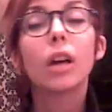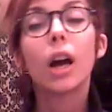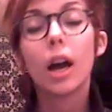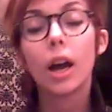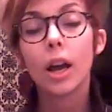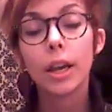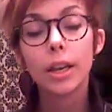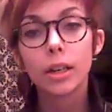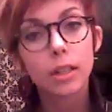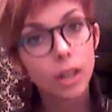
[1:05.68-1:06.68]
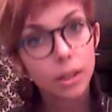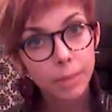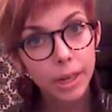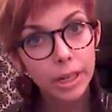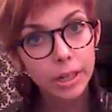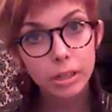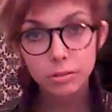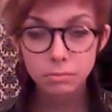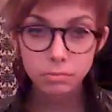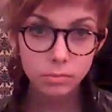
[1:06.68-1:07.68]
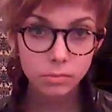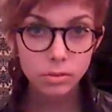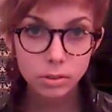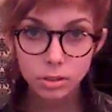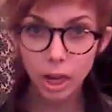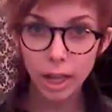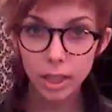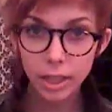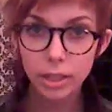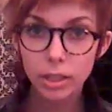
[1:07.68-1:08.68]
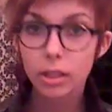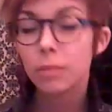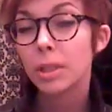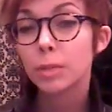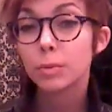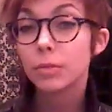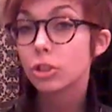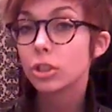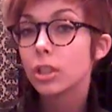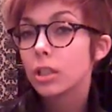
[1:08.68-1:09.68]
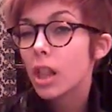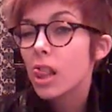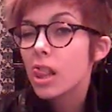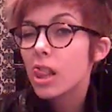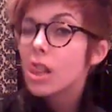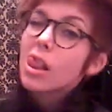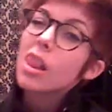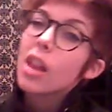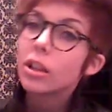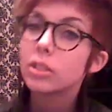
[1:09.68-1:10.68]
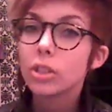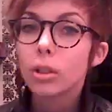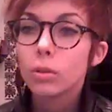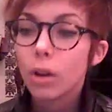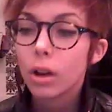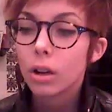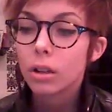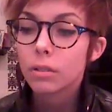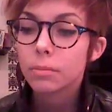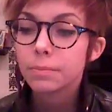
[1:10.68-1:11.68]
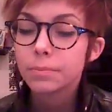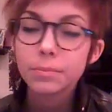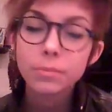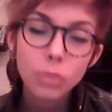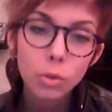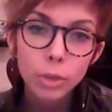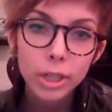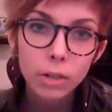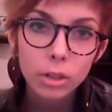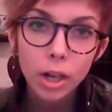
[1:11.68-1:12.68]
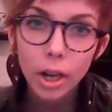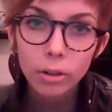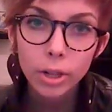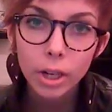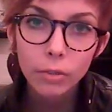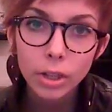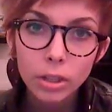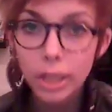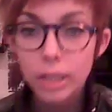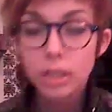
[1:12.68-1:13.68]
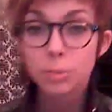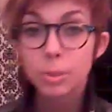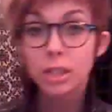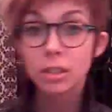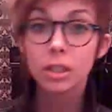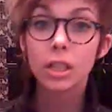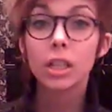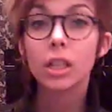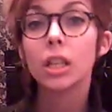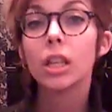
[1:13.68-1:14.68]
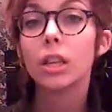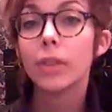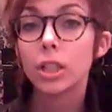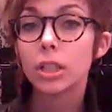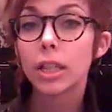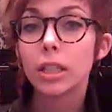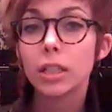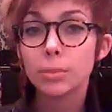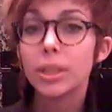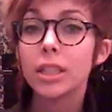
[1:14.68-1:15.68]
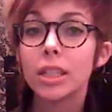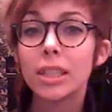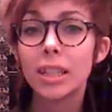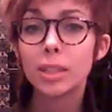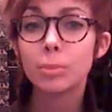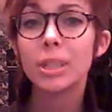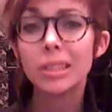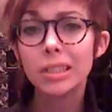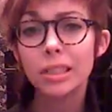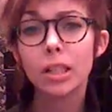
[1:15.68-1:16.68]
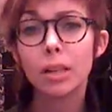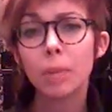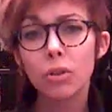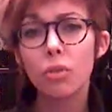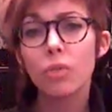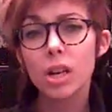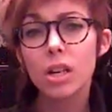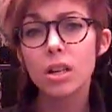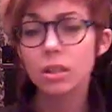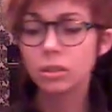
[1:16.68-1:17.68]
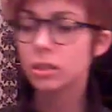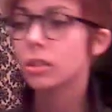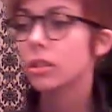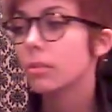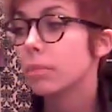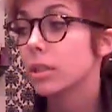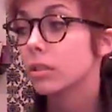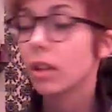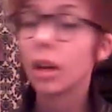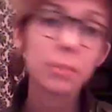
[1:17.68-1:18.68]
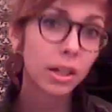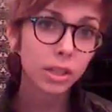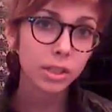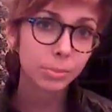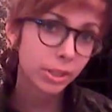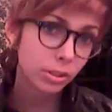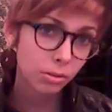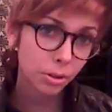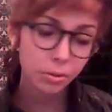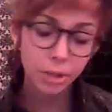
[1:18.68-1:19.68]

I cut my hair. I like it. It makes me feel chic. So, whatever. I don't care if I look like a lesbian. If I look like a lesbian, then lesbians, come on over. But I'm not lesbian, so don't.